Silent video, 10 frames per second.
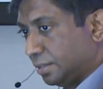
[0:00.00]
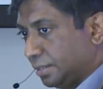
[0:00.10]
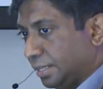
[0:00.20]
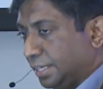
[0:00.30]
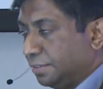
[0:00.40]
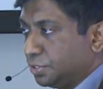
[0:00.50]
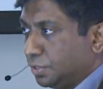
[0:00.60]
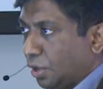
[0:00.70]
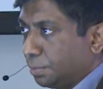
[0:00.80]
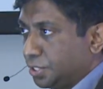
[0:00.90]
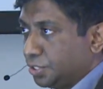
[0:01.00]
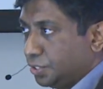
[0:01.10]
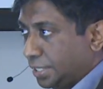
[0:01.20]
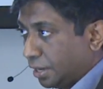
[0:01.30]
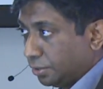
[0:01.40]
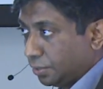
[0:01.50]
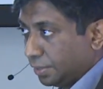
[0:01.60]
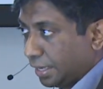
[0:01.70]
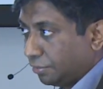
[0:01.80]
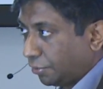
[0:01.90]
it gives you the option to
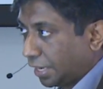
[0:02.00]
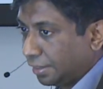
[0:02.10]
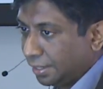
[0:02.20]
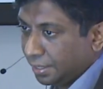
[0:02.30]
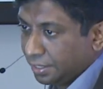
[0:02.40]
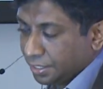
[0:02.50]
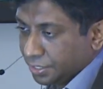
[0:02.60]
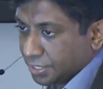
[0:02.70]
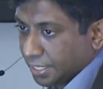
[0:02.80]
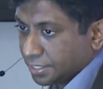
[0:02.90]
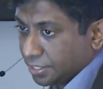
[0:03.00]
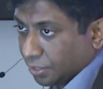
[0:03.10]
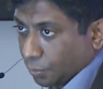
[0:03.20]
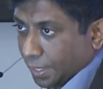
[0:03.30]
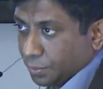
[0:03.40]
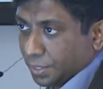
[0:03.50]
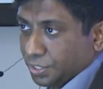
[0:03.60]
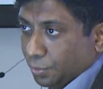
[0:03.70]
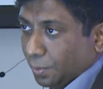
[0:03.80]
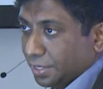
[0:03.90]
download that file. So that's not quite
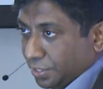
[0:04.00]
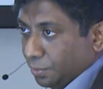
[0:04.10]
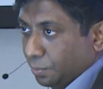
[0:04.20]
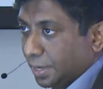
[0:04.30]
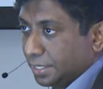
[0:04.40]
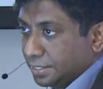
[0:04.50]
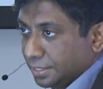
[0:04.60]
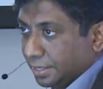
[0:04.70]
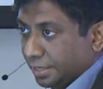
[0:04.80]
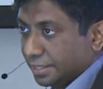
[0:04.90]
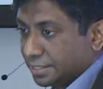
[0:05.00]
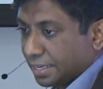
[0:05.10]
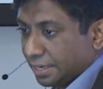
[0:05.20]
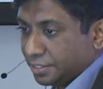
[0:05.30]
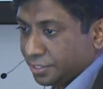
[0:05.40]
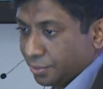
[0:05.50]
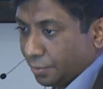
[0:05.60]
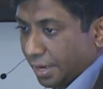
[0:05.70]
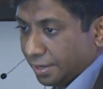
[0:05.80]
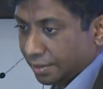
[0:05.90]
what you want. You want a site to
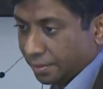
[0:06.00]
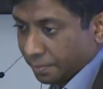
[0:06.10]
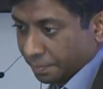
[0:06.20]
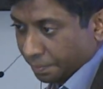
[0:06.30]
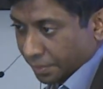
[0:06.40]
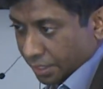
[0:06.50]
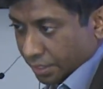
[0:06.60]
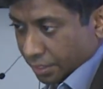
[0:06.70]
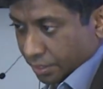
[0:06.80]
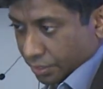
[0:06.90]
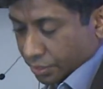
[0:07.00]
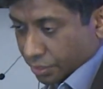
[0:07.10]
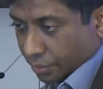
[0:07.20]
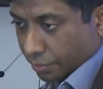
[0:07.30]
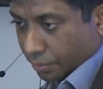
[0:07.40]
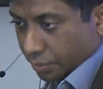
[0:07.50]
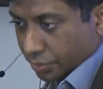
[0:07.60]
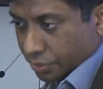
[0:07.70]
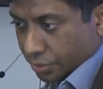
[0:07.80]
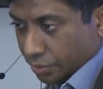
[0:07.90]
render. So
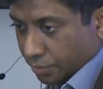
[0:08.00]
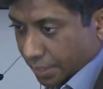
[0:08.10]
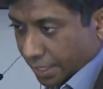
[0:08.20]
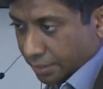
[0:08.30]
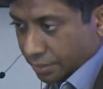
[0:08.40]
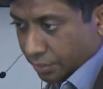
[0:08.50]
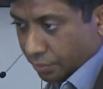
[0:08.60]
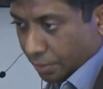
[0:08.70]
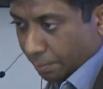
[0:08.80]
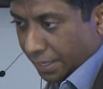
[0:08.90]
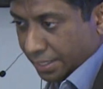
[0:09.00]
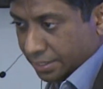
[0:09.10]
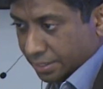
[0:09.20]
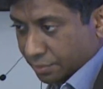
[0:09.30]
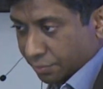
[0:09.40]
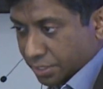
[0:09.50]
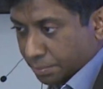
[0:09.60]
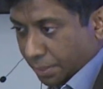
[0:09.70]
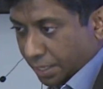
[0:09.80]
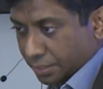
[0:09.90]
to do that, you replace this
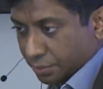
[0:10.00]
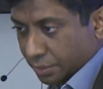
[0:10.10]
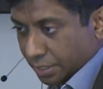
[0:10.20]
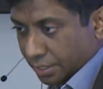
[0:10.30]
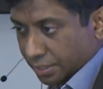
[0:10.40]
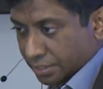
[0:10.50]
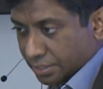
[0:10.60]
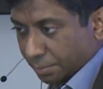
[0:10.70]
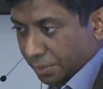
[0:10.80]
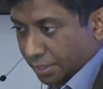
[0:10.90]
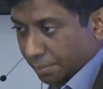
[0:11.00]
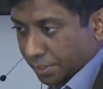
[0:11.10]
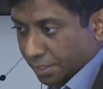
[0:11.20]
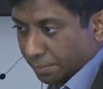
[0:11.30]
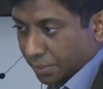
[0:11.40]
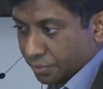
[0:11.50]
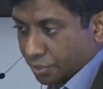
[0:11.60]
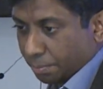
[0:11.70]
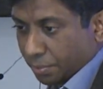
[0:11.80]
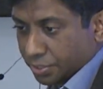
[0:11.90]
first part, this
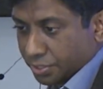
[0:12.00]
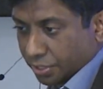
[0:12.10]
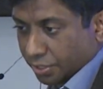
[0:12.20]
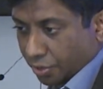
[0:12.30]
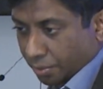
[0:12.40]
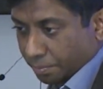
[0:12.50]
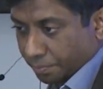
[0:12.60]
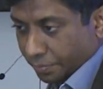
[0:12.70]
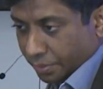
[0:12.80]
www.dropbox.com,